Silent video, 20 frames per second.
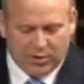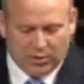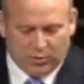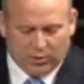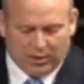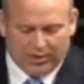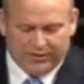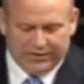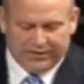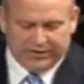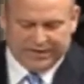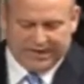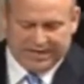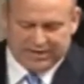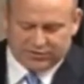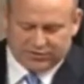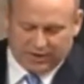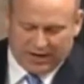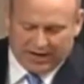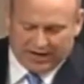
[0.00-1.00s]
One of these key
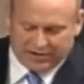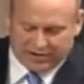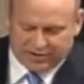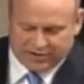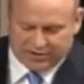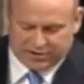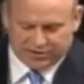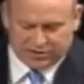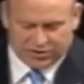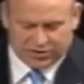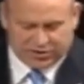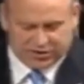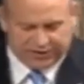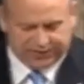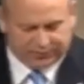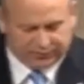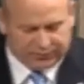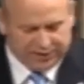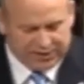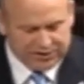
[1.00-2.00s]
strategies is to
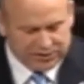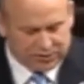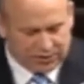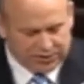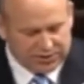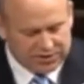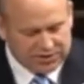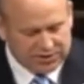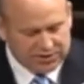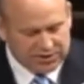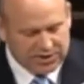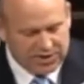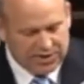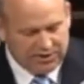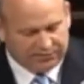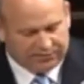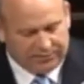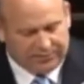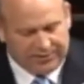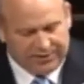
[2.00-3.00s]
shift resources
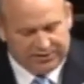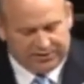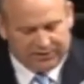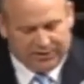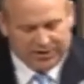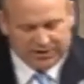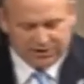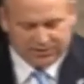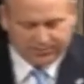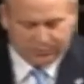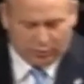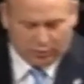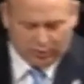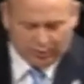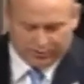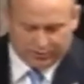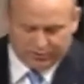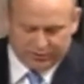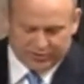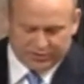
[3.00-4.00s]
from indirect
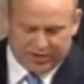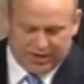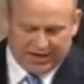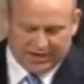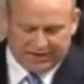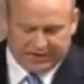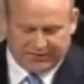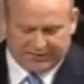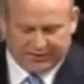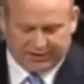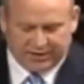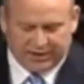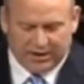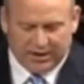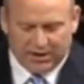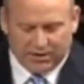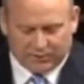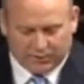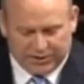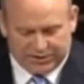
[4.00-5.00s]
support to the Scientific
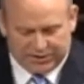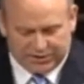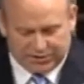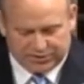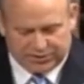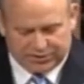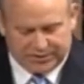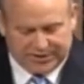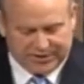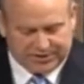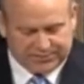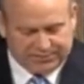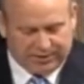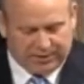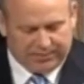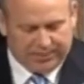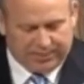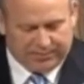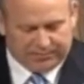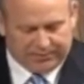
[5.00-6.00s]
Research and
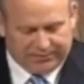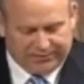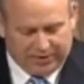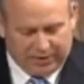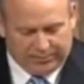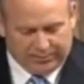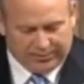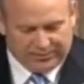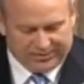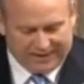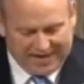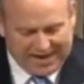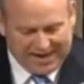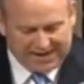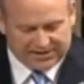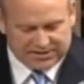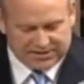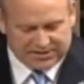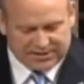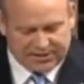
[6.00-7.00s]
Experimental Development
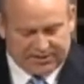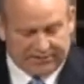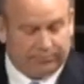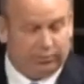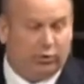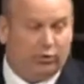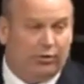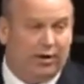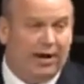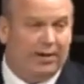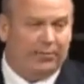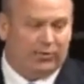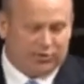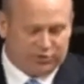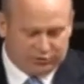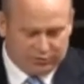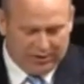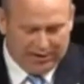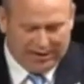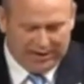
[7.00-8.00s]
Tax Incentive Program, or
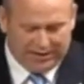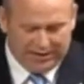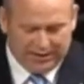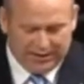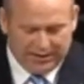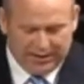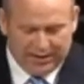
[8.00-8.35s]
SRED,